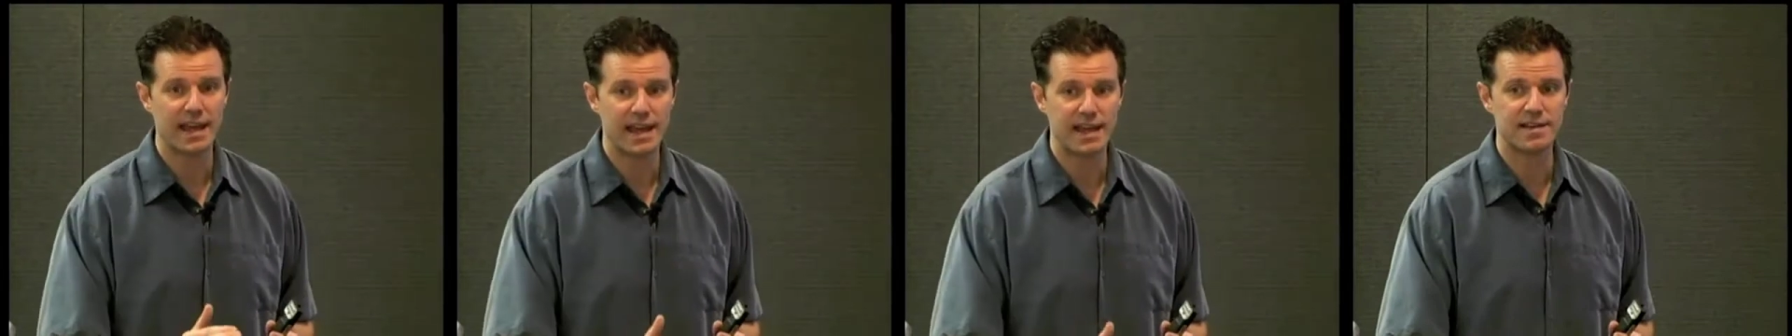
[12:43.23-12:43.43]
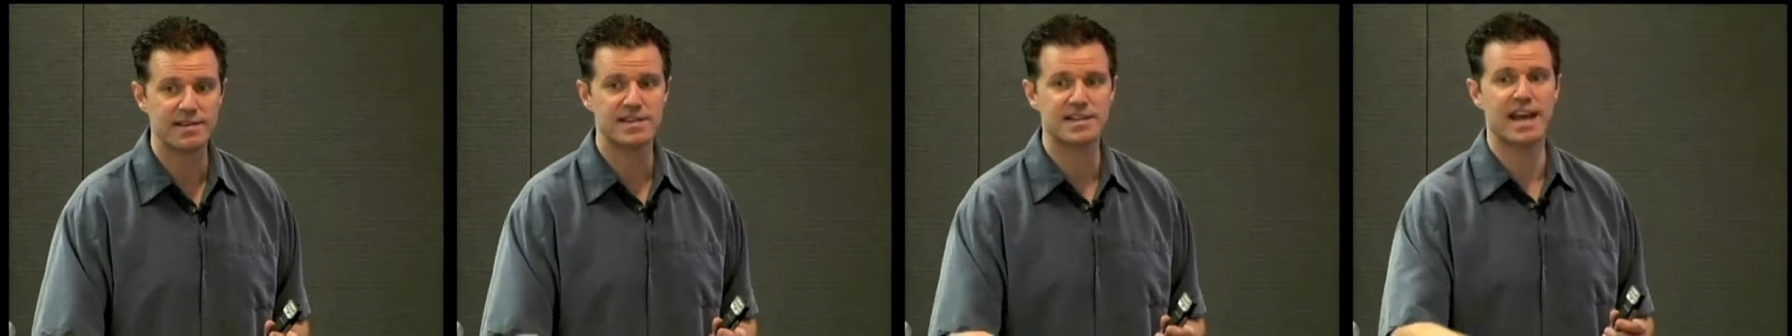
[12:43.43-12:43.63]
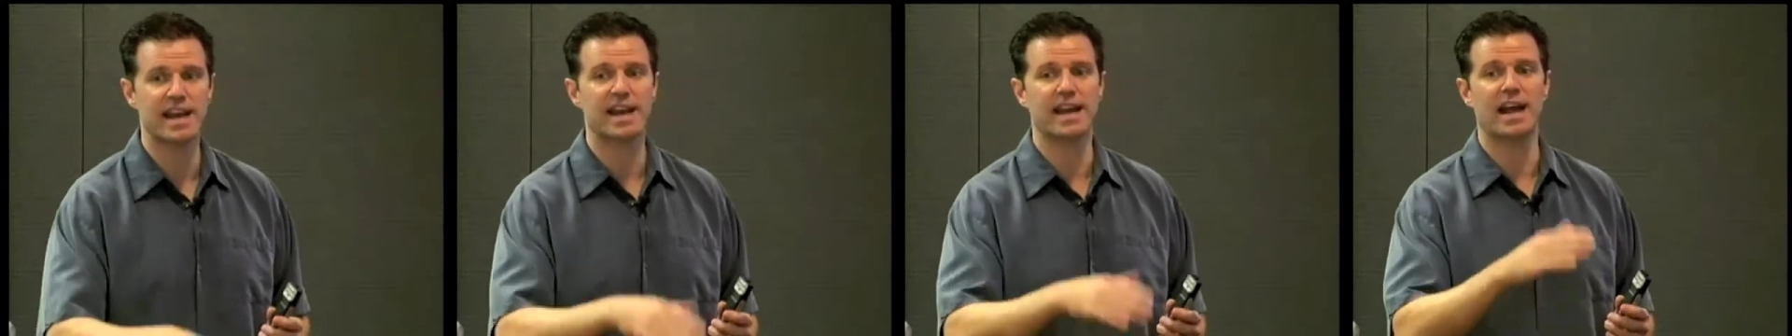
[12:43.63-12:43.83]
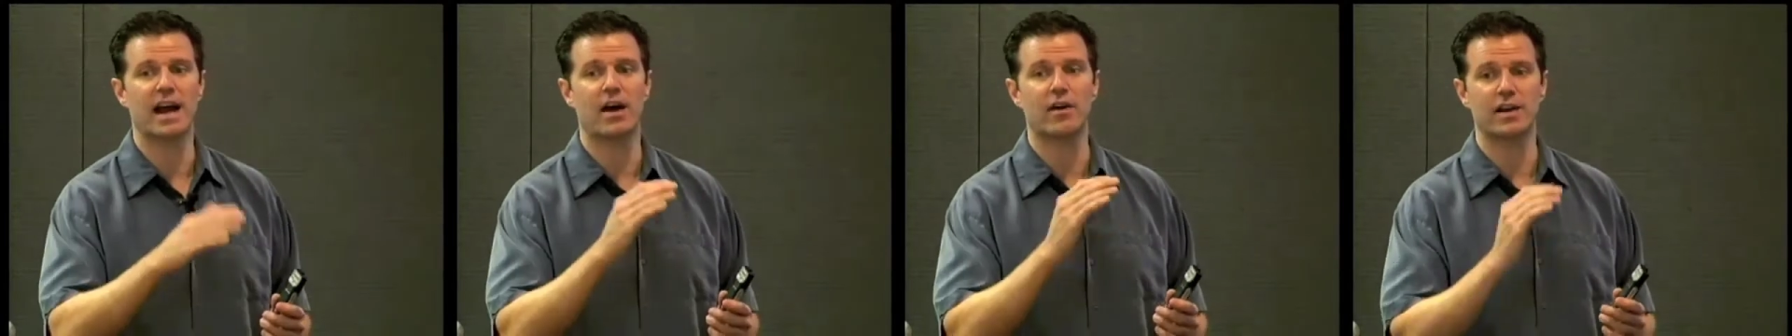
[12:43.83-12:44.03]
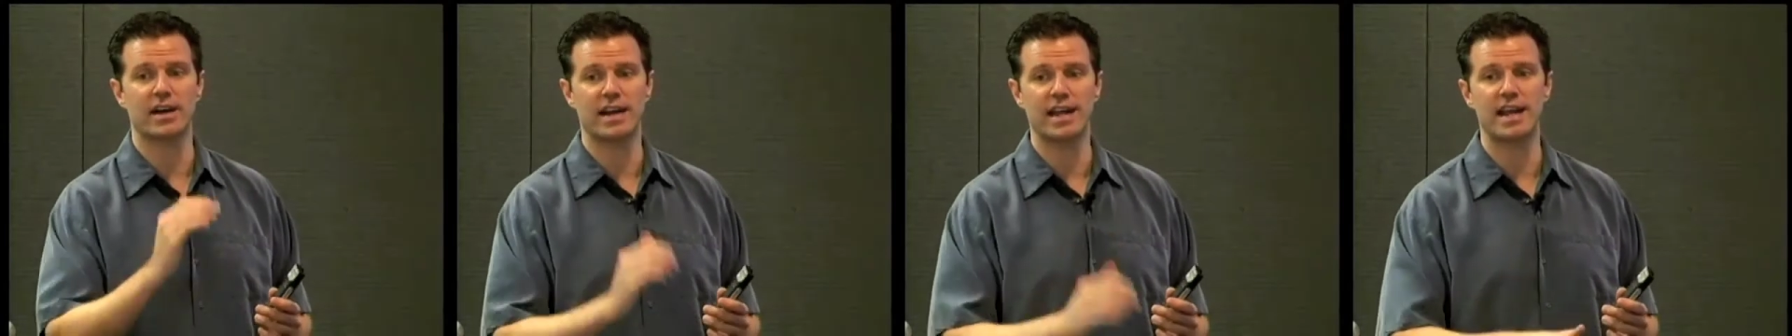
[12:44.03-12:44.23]
sending
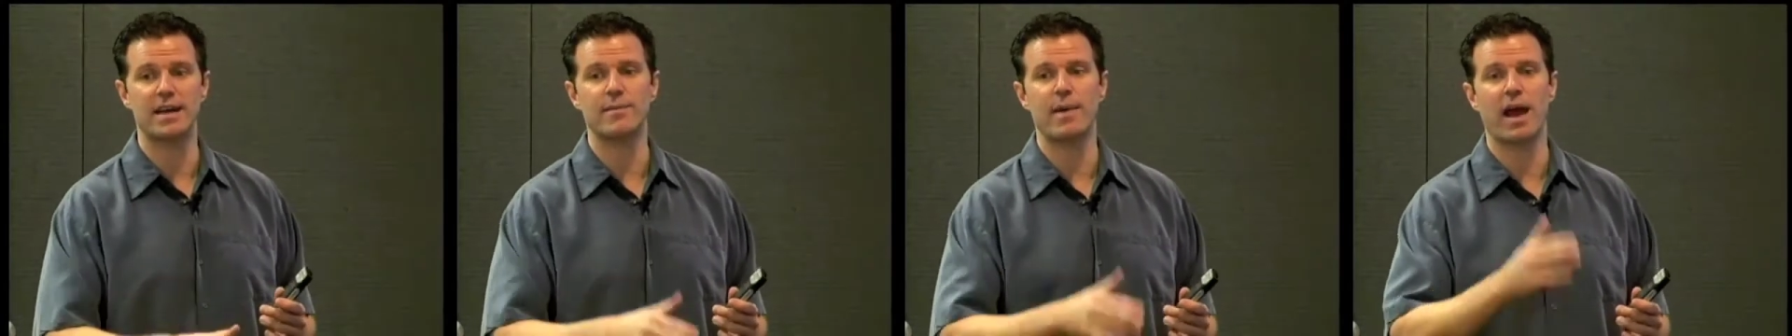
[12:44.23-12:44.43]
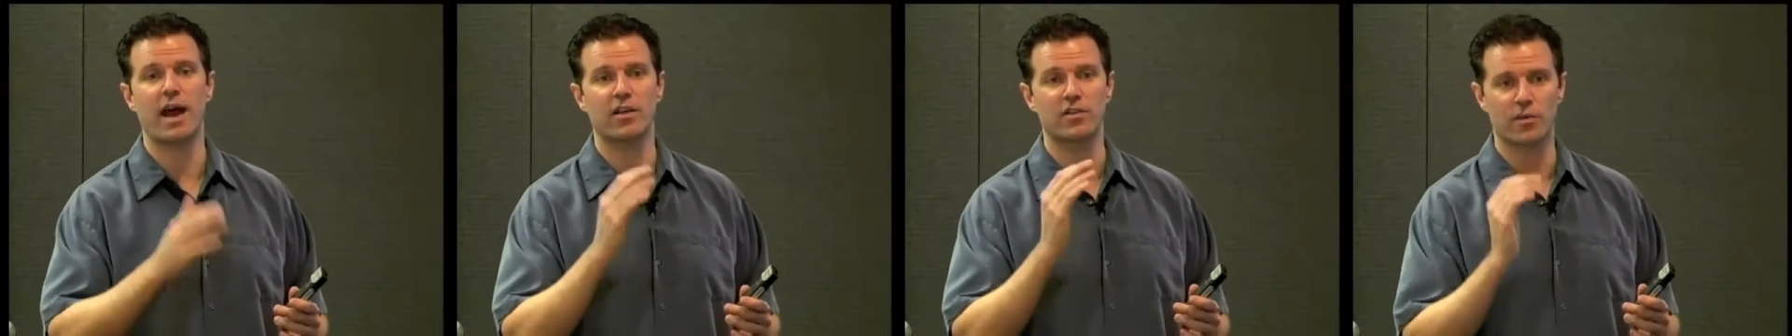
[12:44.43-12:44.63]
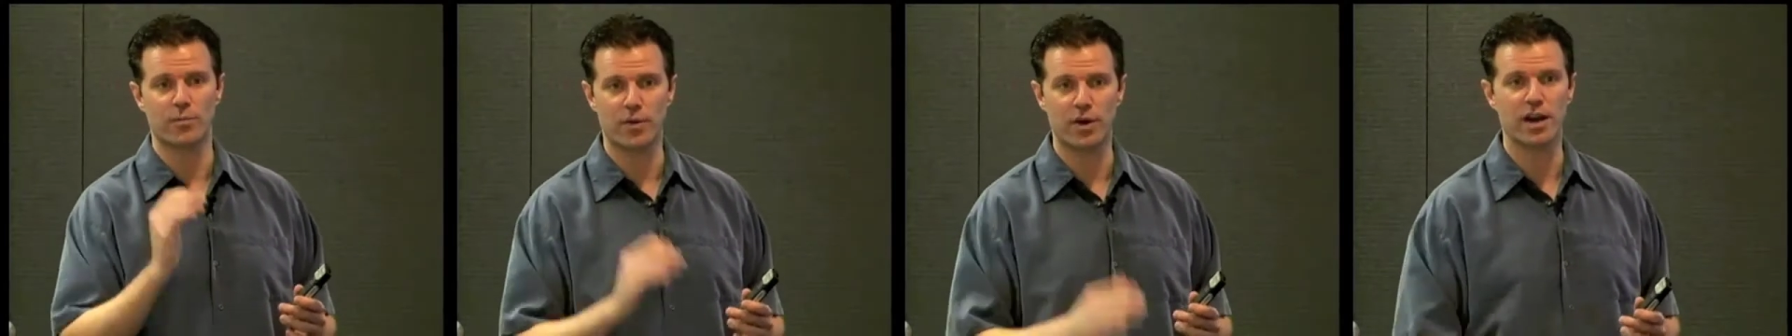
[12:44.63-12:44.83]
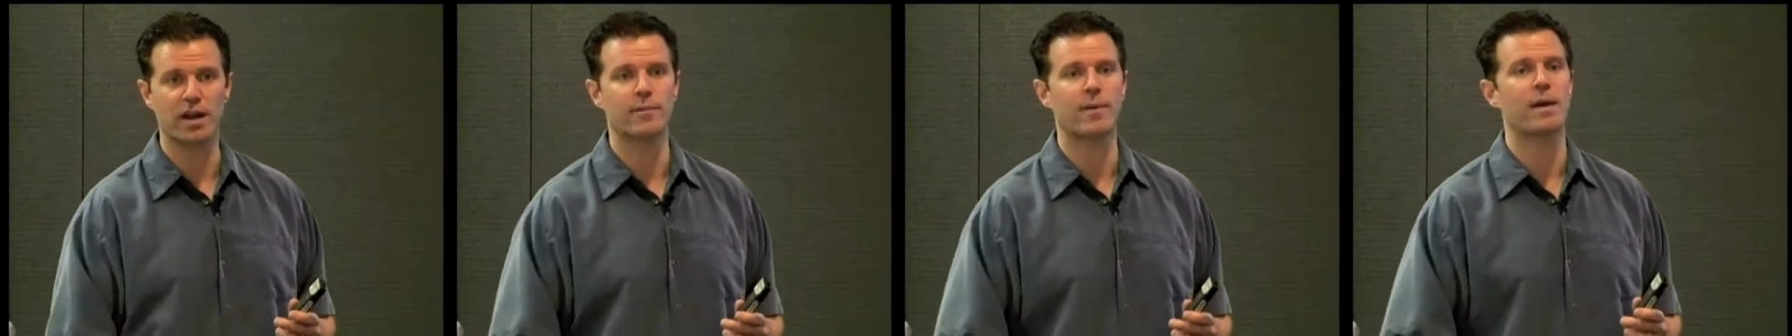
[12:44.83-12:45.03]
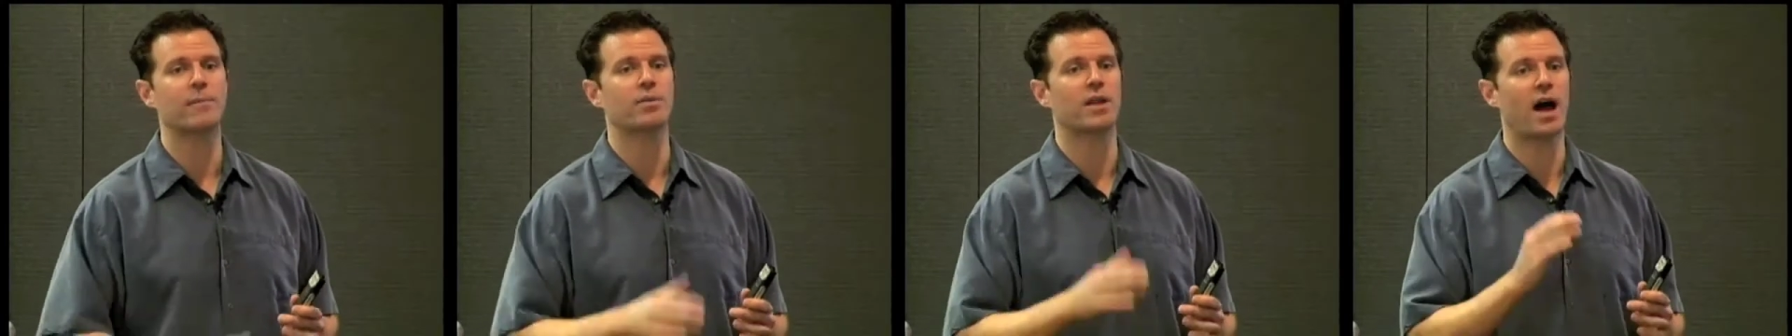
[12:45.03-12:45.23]
out in emails or putting in
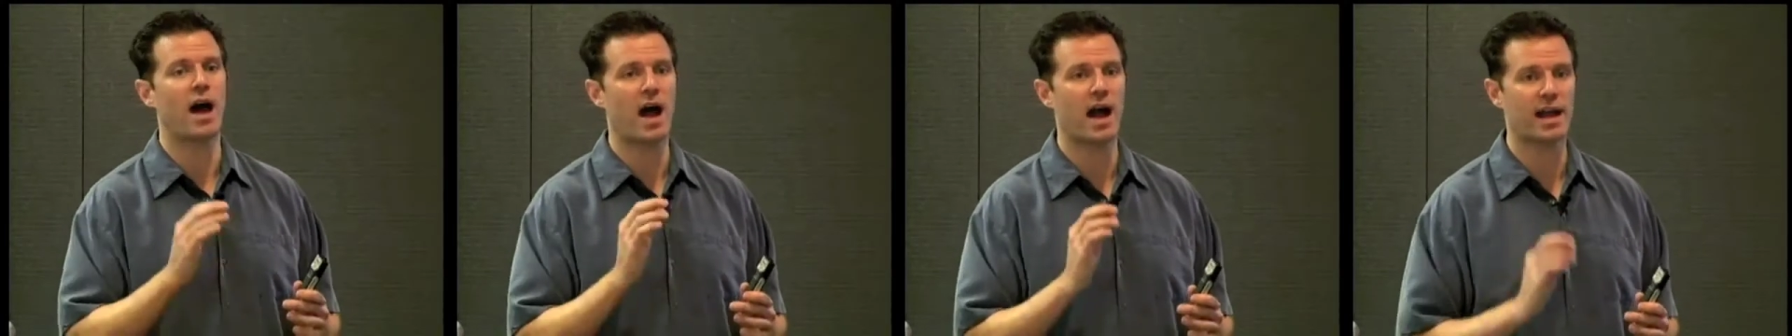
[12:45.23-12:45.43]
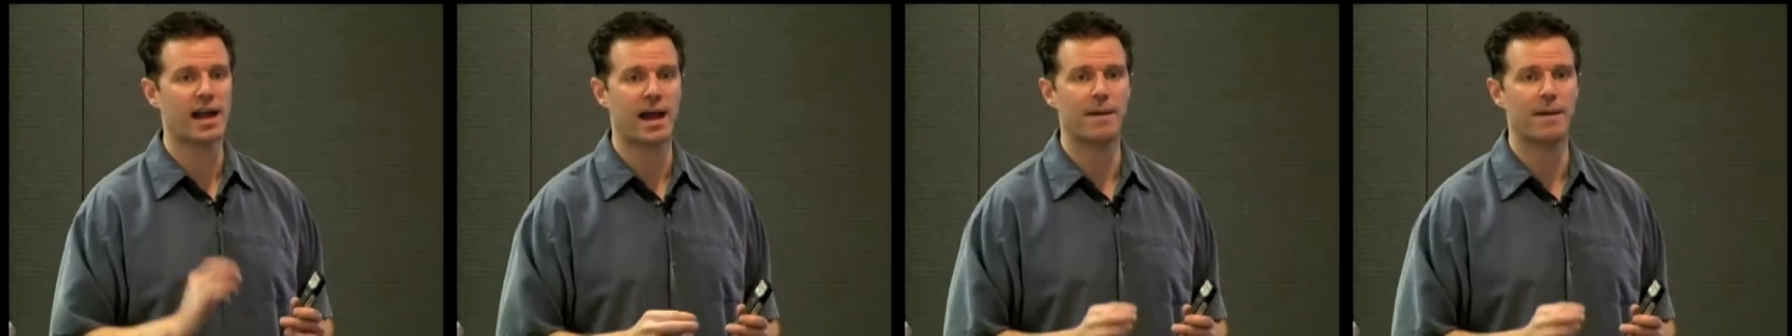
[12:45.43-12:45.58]
my blog,